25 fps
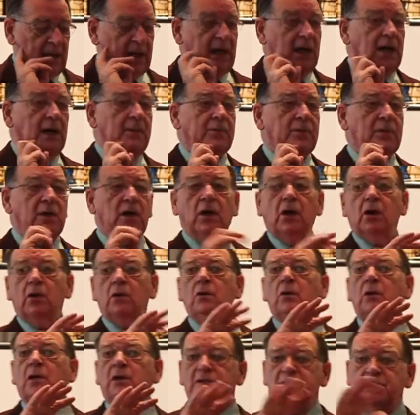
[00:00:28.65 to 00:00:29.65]
the
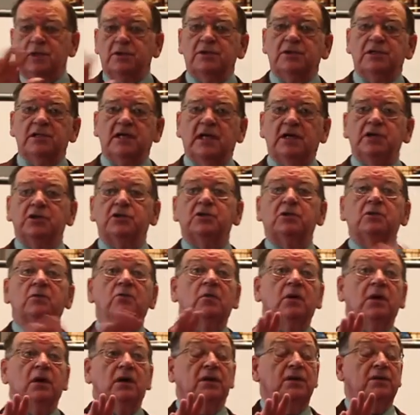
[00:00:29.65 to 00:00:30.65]
whole
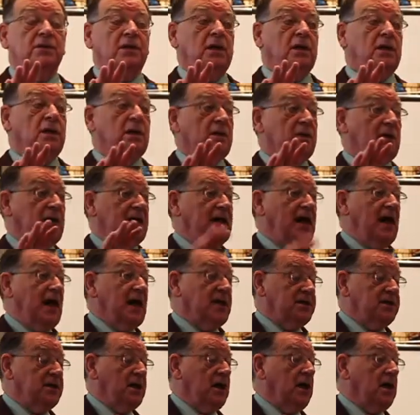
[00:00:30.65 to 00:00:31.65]
association with the
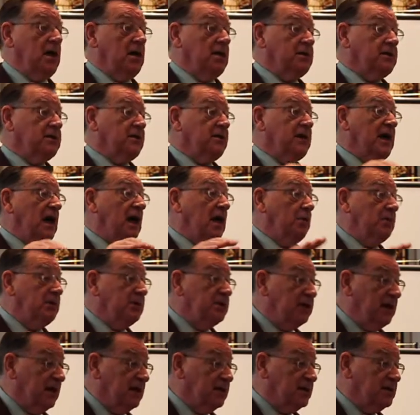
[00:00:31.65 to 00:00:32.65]
Cathars and the
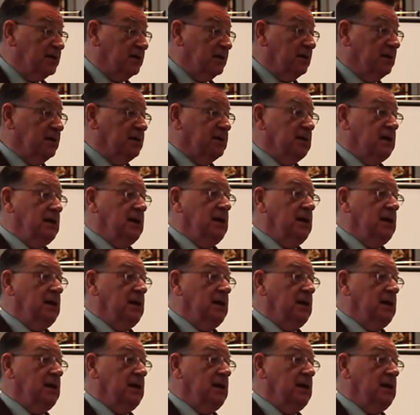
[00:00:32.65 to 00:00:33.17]
Albigensians,